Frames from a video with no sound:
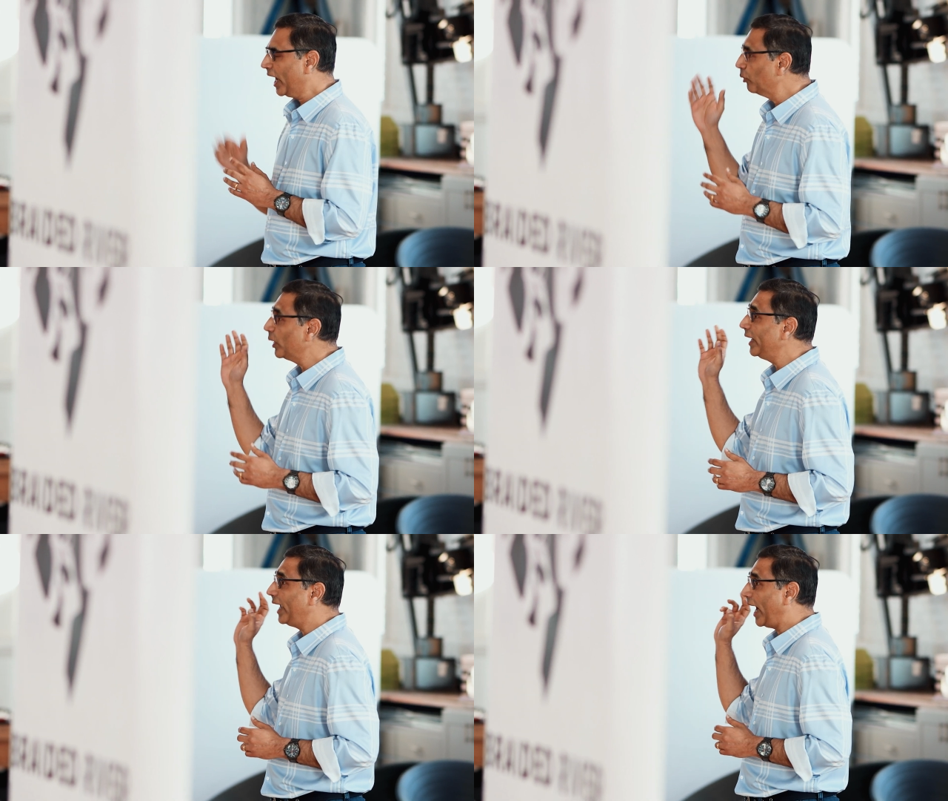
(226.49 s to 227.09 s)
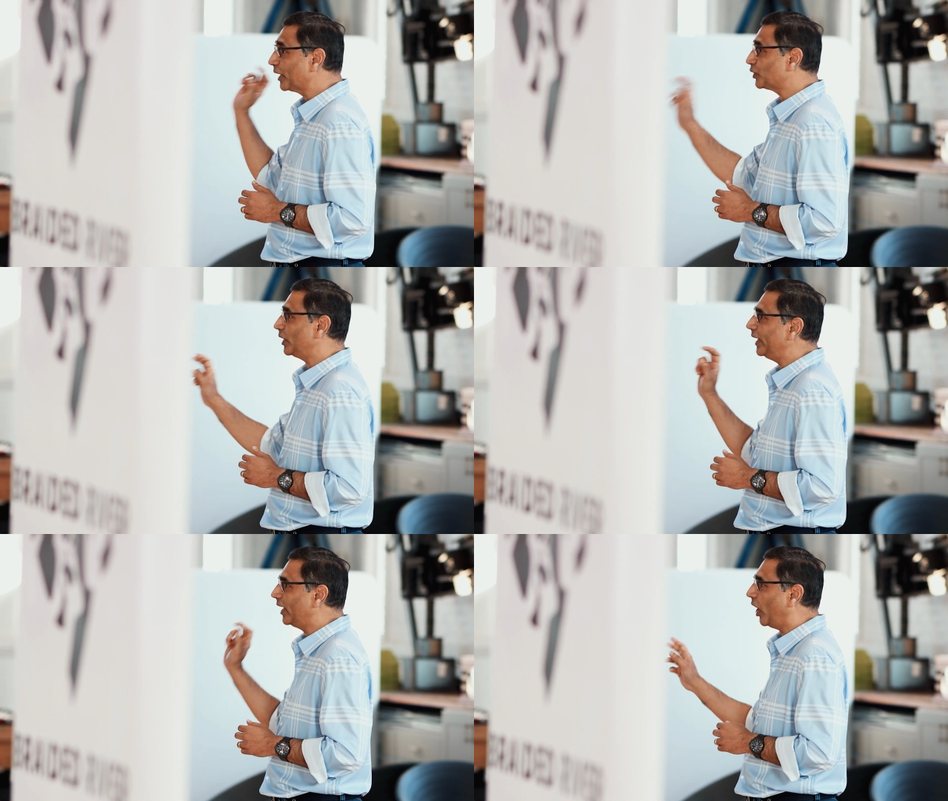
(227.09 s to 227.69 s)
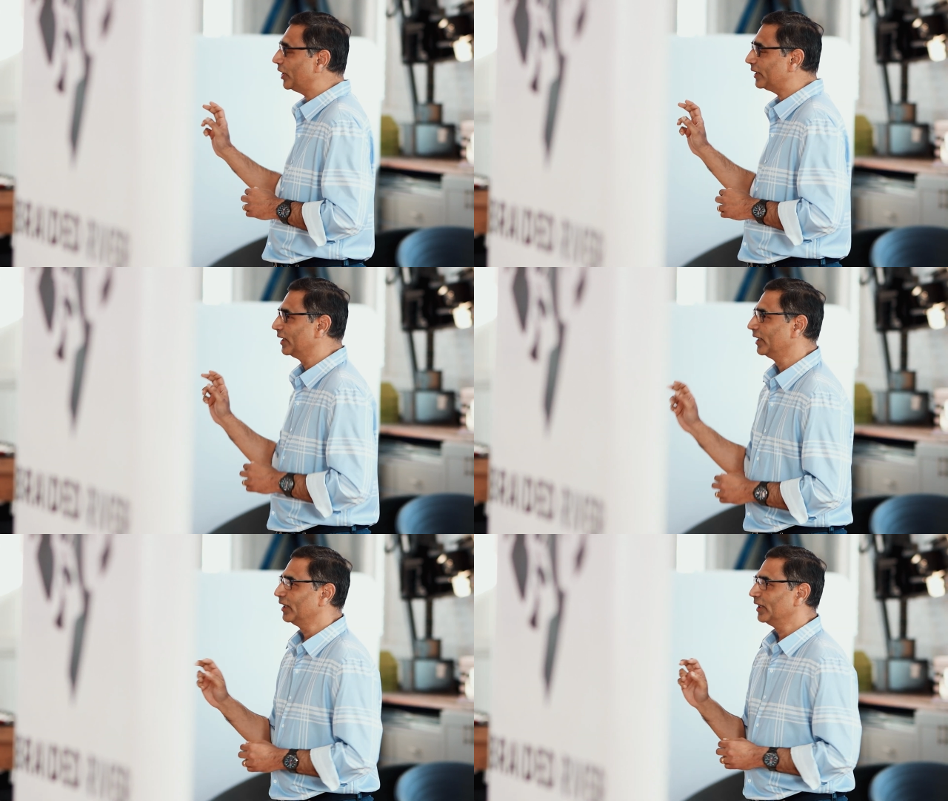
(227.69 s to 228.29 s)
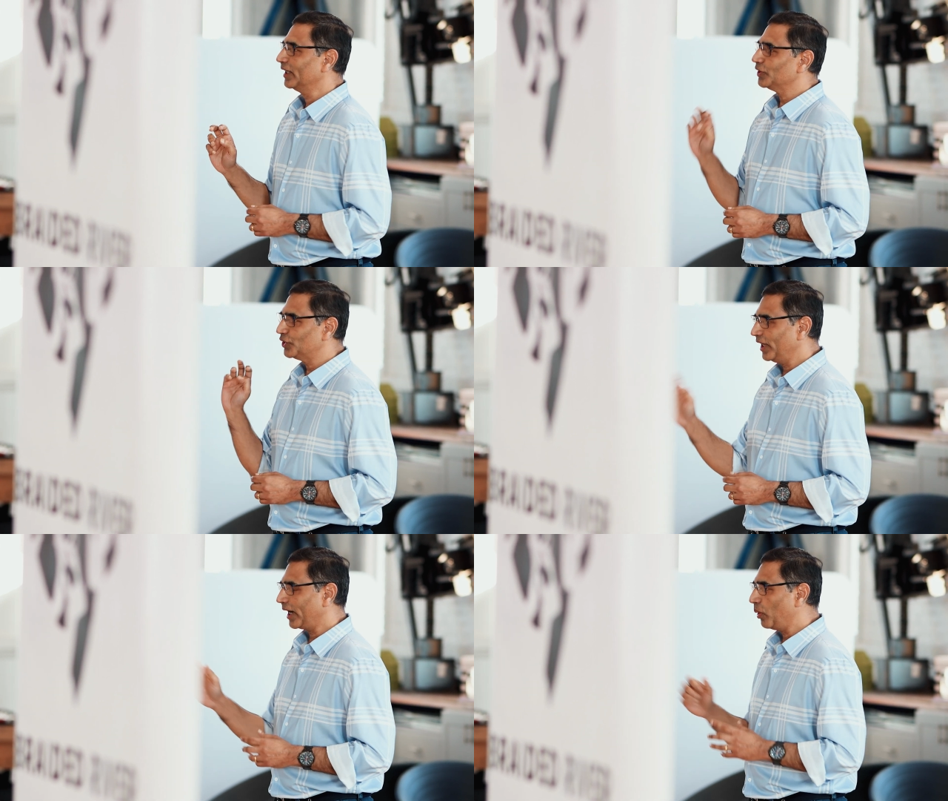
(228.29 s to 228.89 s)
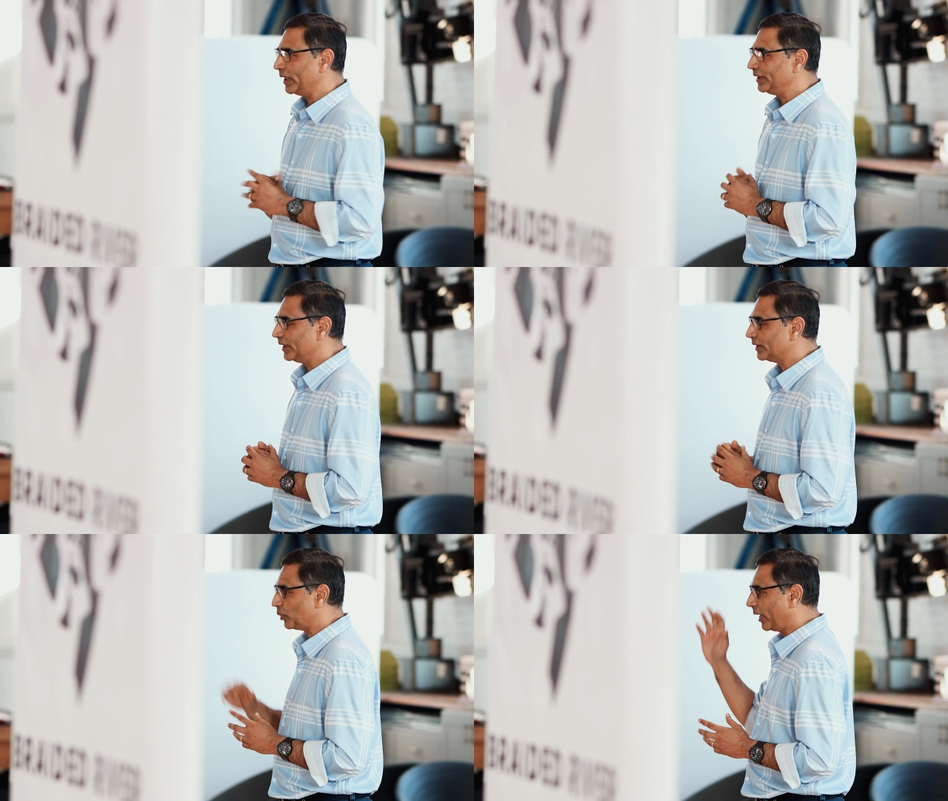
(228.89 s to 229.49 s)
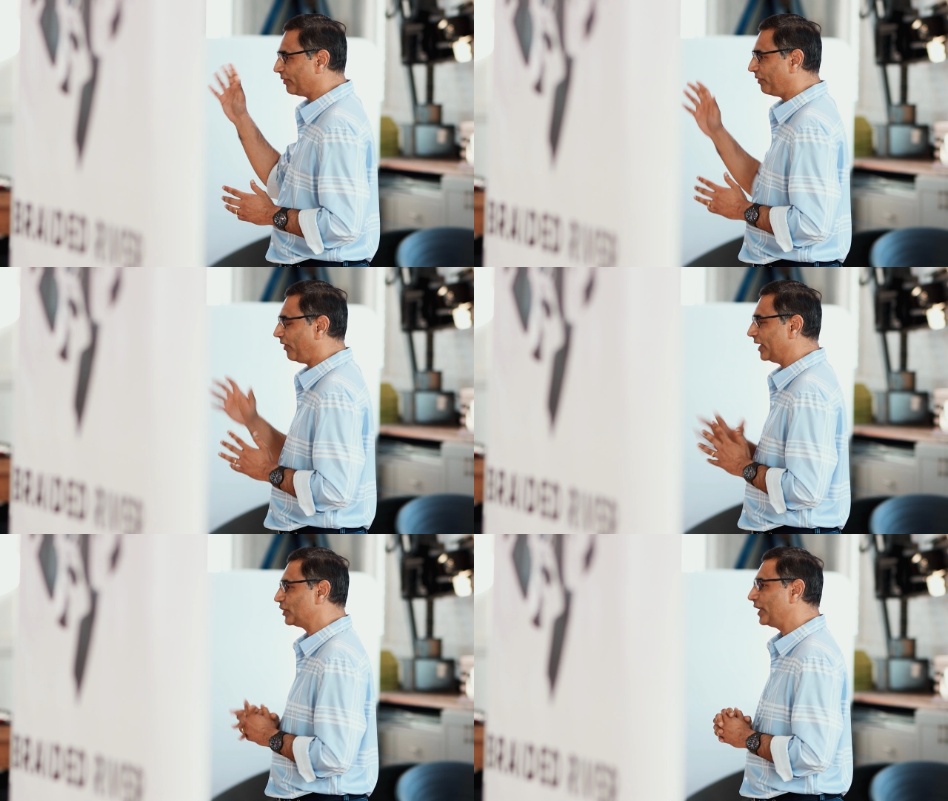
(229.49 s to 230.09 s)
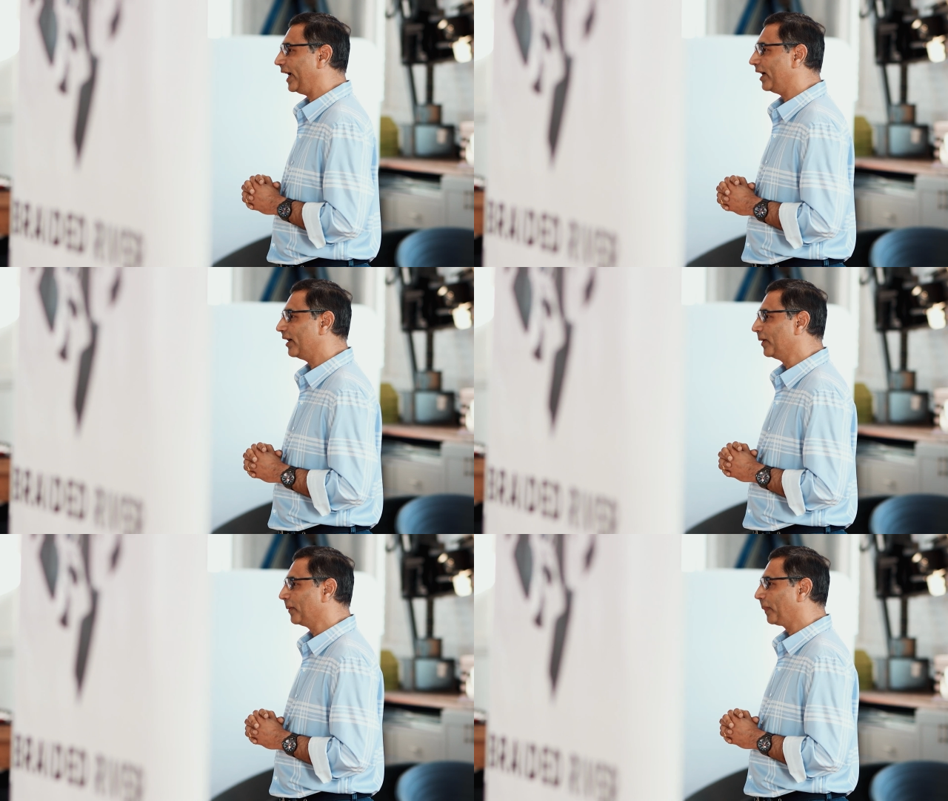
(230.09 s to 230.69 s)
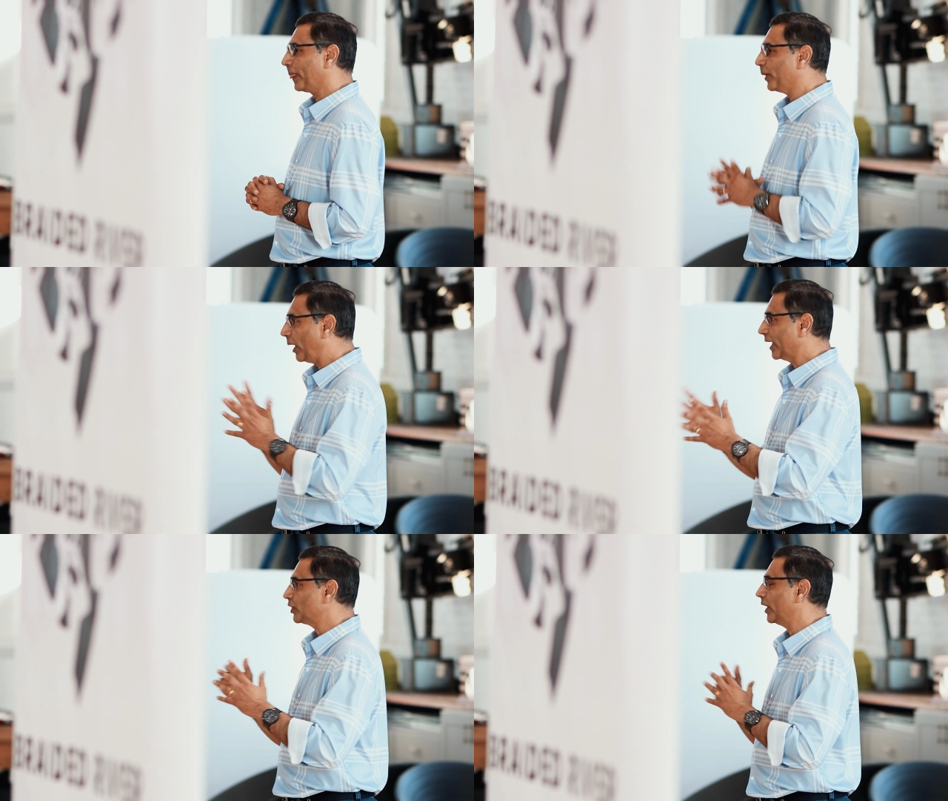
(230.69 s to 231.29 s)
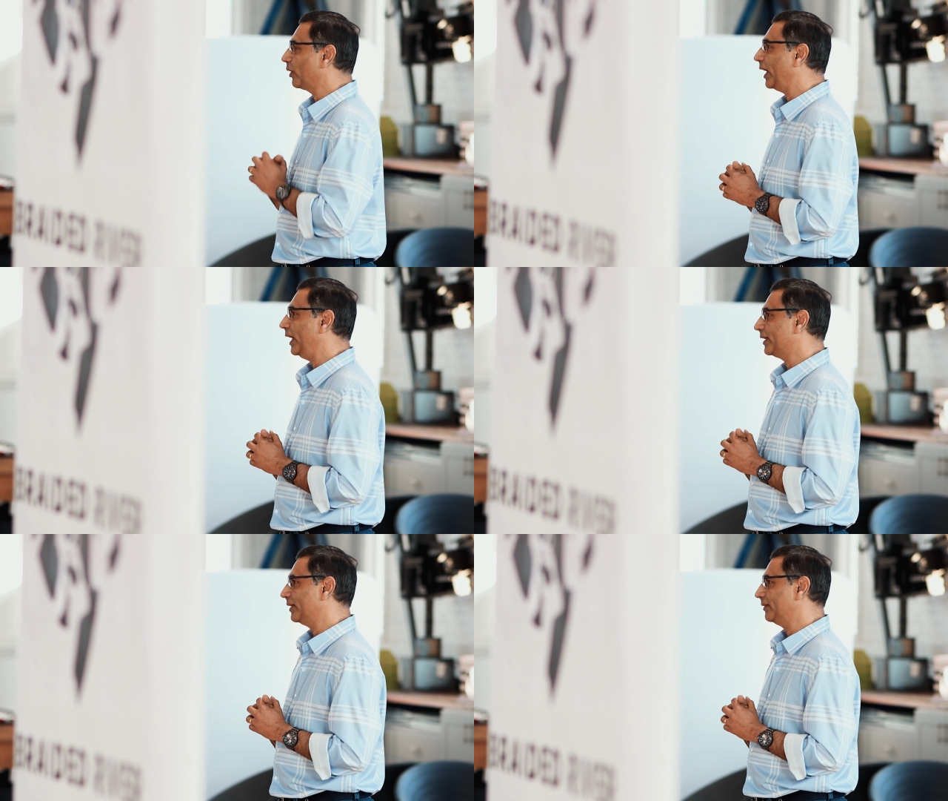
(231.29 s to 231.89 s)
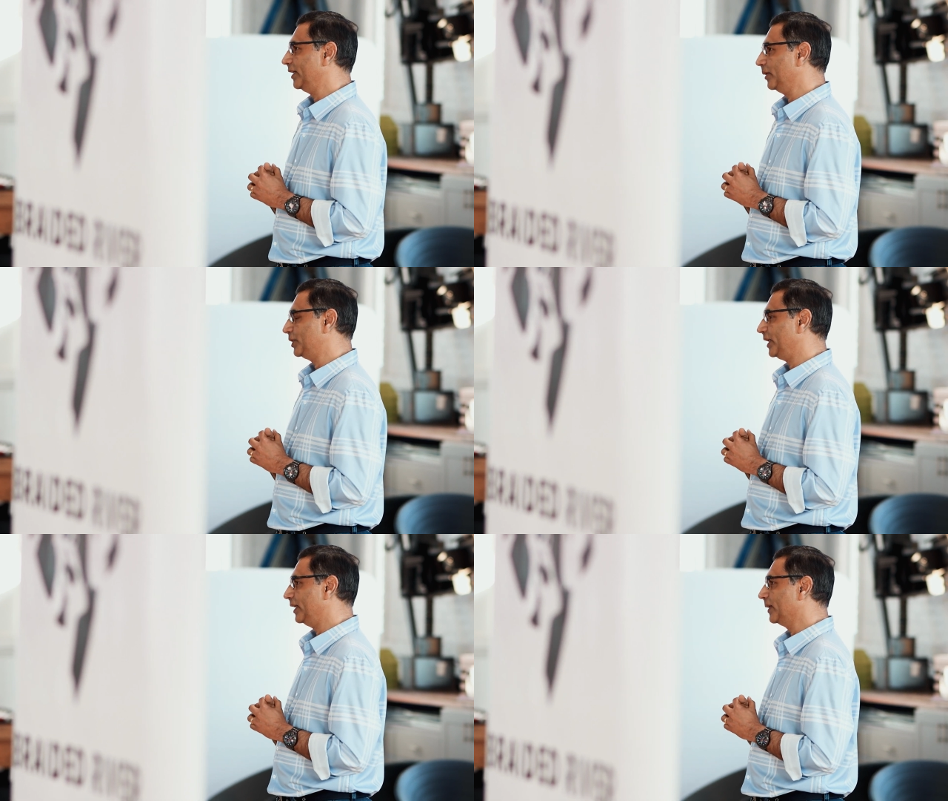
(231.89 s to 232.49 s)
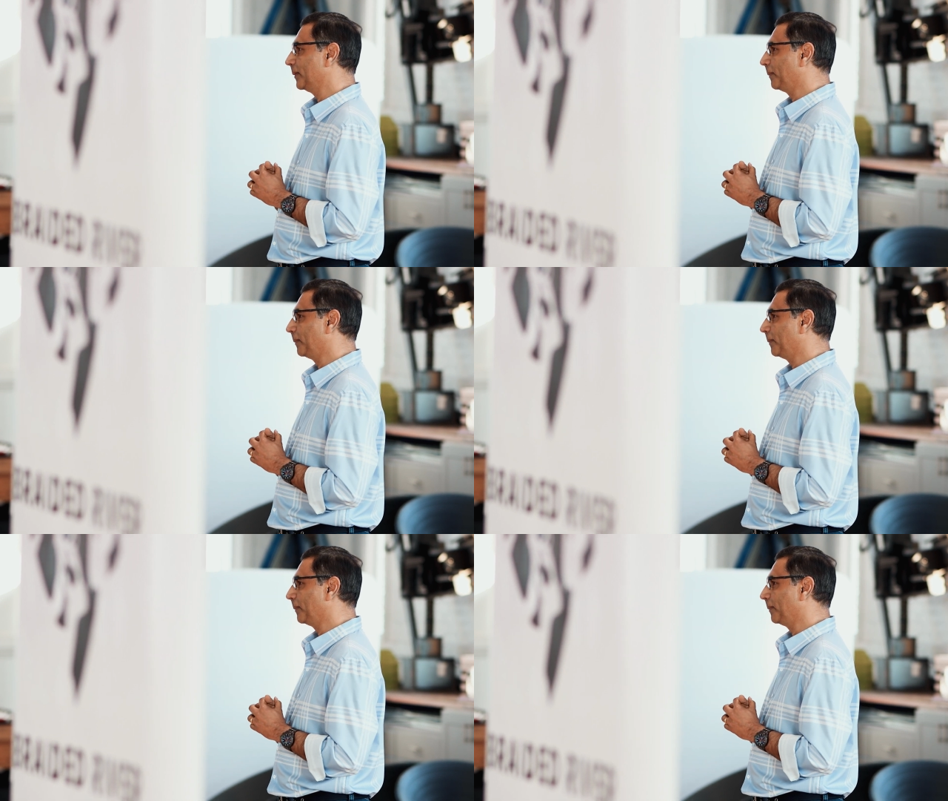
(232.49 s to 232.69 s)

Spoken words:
And we actually got Sierra Ventures, one of the funds there, to actually write a term sheet.